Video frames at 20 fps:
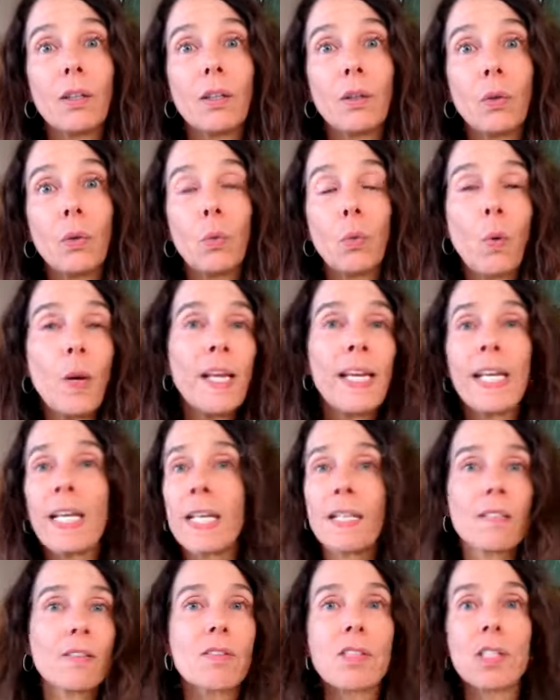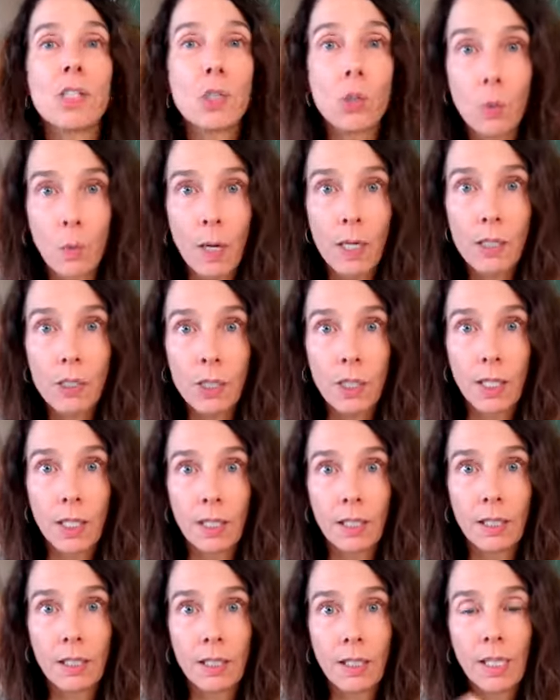winning
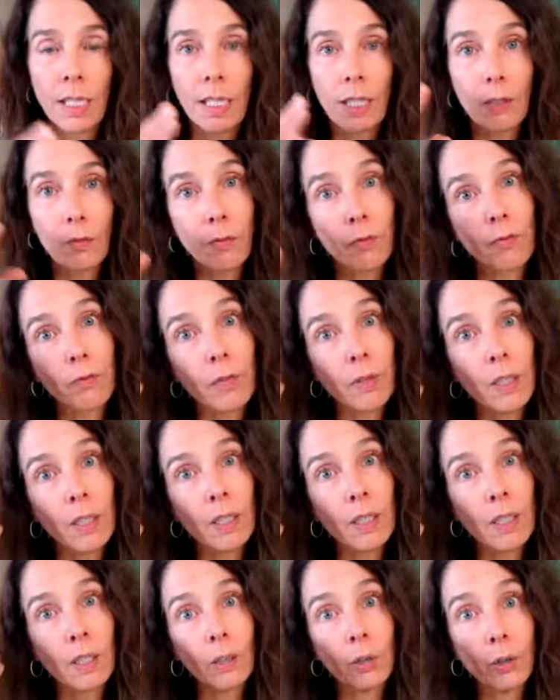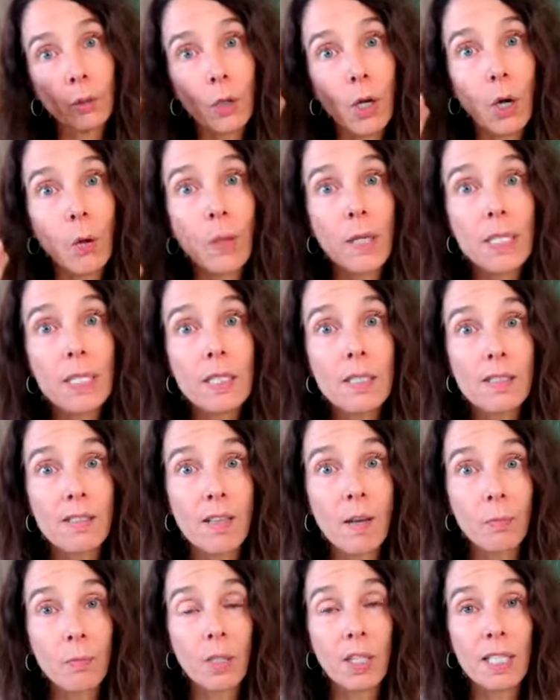situation if you go into
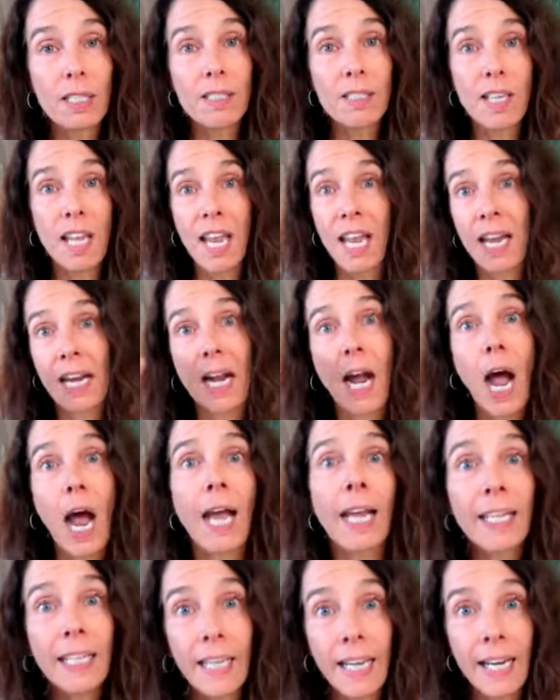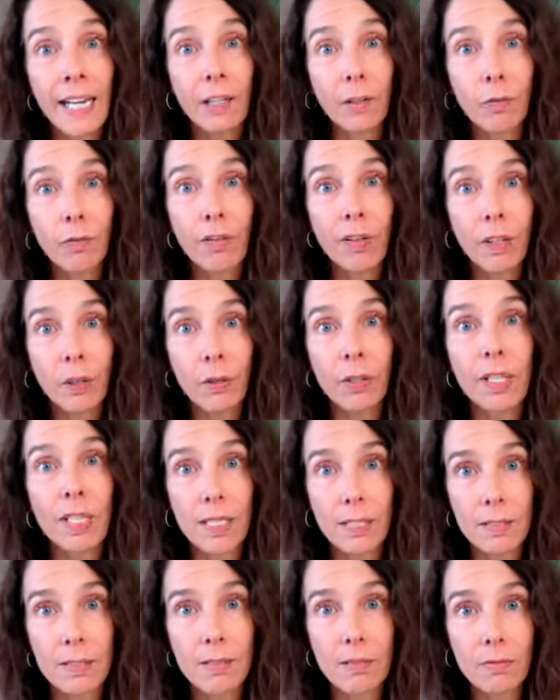something saying, I can't feel
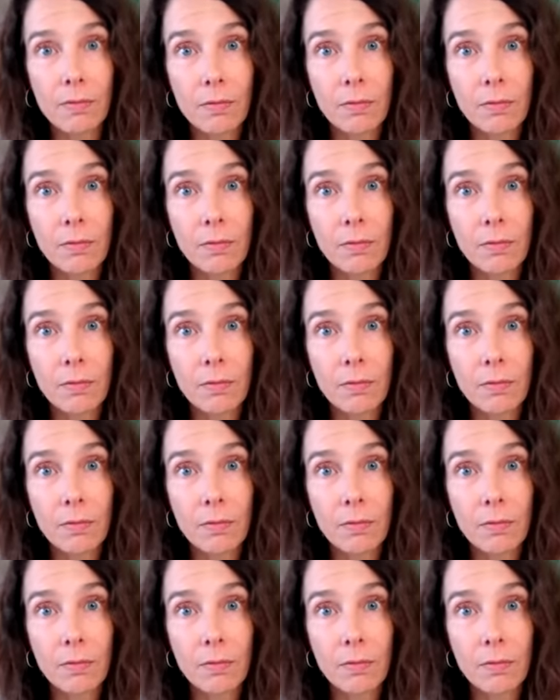this.